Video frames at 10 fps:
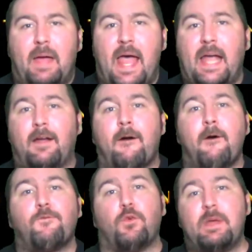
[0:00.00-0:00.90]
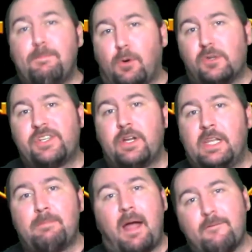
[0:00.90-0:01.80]
bag. For me
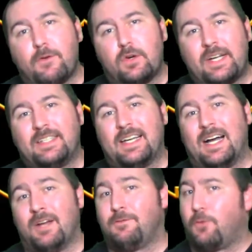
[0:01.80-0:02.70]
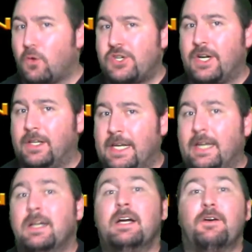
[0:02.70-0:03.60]
personally, my verdict, unfortunately,